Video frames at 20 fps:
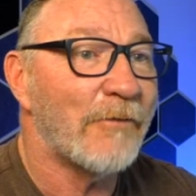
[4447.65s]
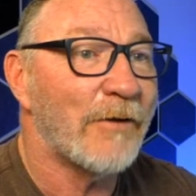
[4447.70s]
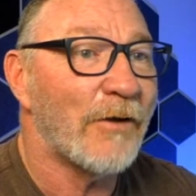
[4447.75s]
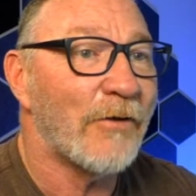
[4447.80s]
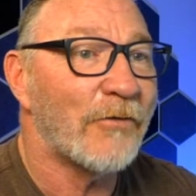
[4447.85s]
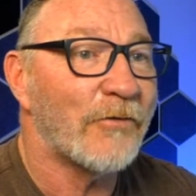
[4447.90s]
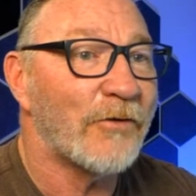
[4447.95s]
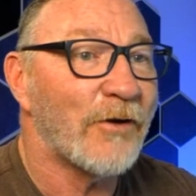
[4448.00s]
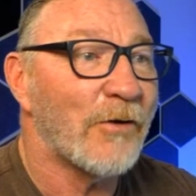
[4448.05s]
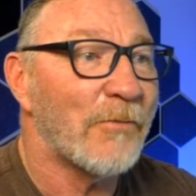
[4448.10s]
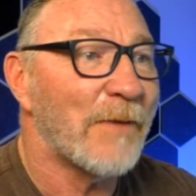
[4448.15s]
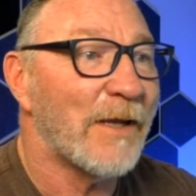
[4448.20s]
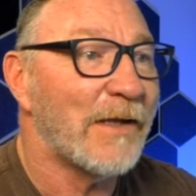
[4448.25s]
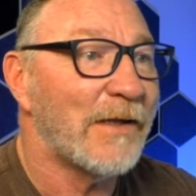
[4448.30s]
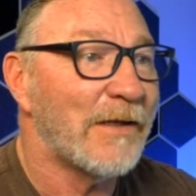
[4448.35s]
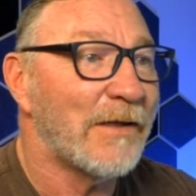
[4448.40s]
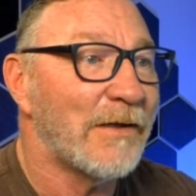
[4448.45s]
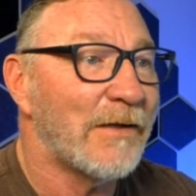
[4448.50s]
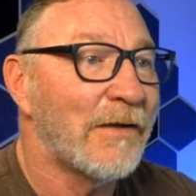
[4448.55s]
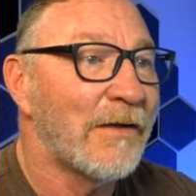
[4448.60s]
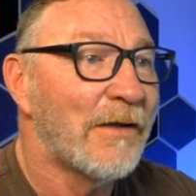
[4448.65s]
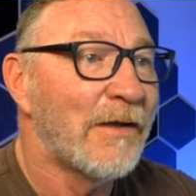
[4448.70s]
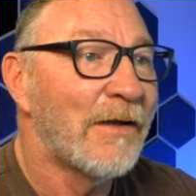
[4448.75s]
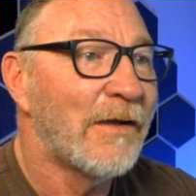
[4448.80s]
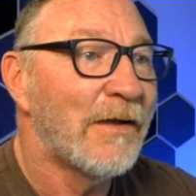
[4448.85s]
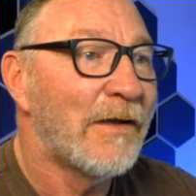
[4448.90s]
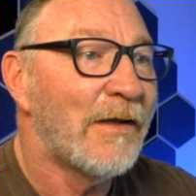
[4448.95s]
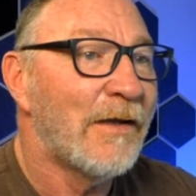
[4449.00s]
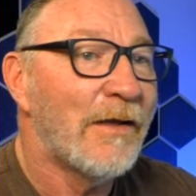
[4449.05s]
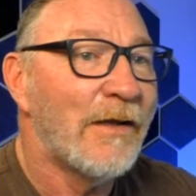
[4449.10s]
We all share making,
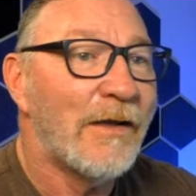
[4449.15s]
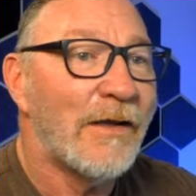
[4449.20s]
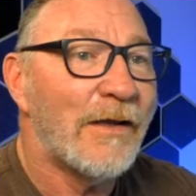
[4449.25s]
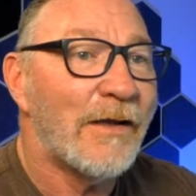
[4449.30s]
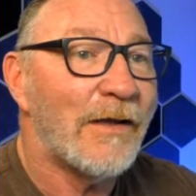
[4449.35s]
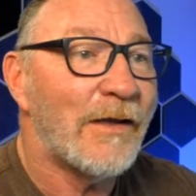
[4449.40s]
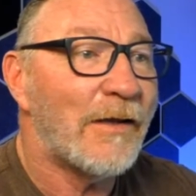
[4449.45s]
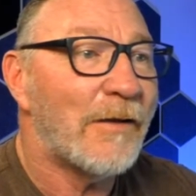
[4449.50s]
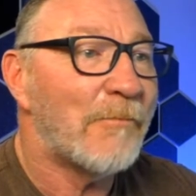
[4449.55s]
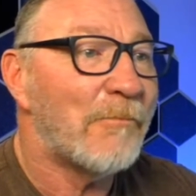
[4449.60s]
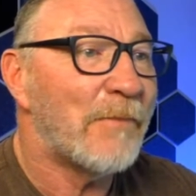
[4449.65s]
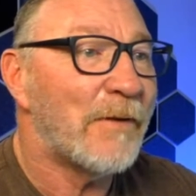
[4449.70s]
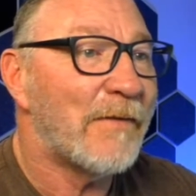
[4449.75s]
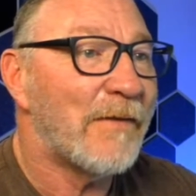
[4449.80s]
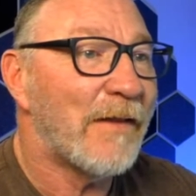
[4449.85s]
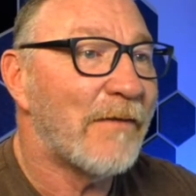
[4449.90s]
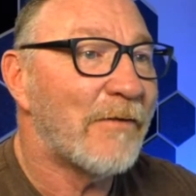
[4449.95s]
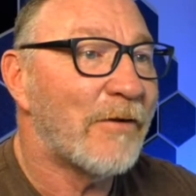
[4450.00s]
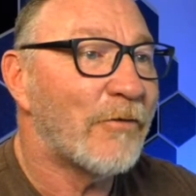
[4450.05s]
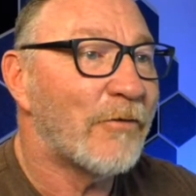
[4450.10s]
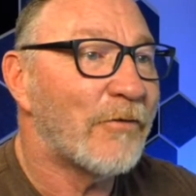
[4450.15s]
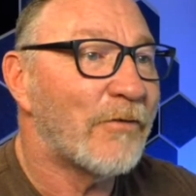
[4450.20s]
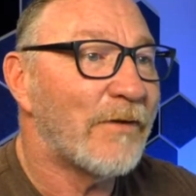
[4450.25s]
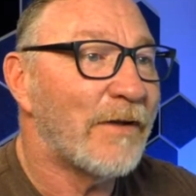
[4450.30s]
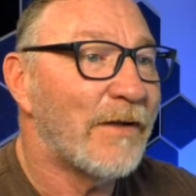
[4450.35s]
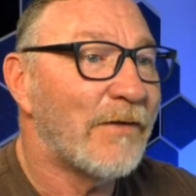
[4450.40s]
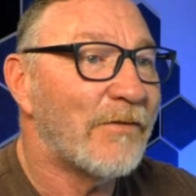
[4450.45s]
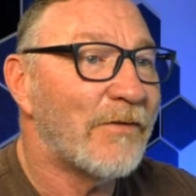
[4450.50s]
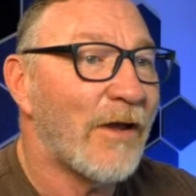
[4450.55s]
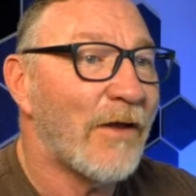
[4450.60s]
but then there's
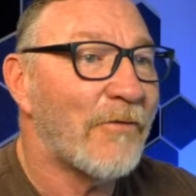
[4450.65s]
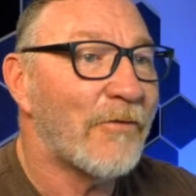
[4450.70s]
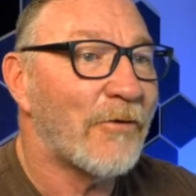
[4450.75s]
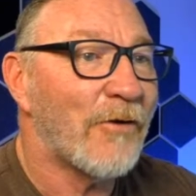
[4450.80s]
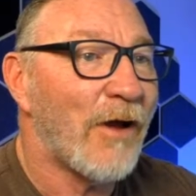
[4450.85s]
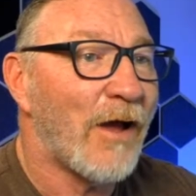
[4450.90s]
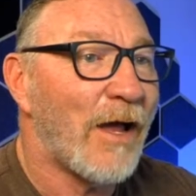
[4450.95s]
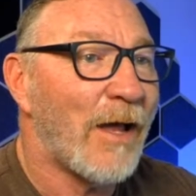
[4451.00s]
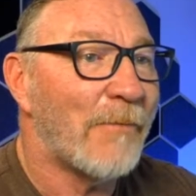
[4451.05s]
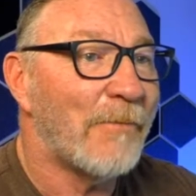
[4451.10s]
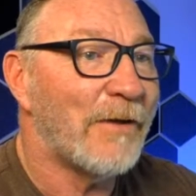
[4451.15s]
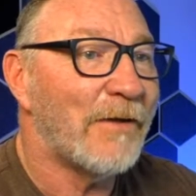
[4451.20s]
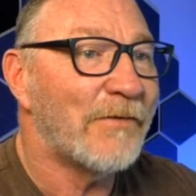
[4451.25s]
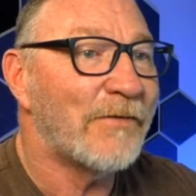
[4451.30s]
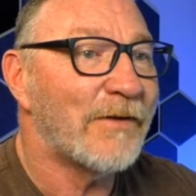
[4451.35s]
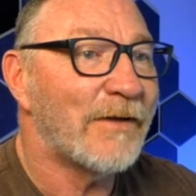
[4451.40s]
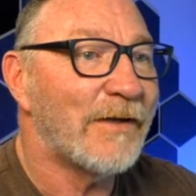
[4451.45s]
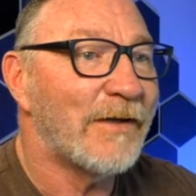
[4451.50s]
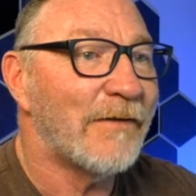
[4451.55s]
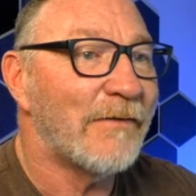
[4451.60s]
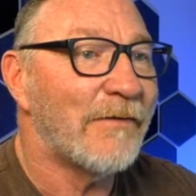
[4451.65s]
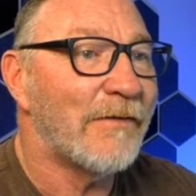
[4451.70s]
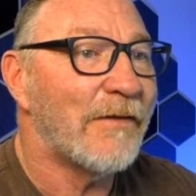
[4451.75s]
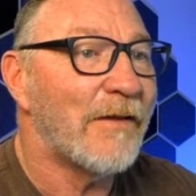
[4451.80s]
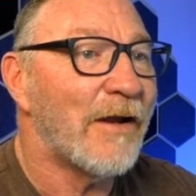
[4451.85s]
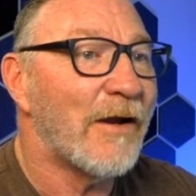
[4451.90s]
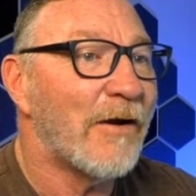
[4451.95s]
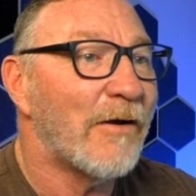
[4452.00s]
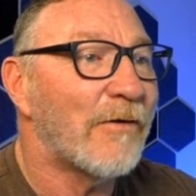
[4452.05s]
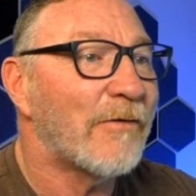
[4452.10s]
these other hobbies in
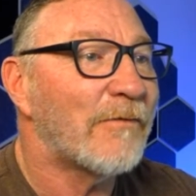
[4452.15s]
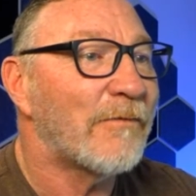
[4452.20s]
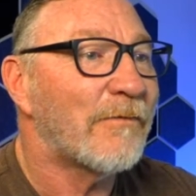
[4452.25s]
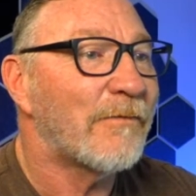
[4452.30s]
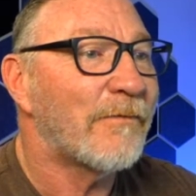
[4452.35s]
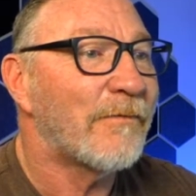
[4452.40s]
there.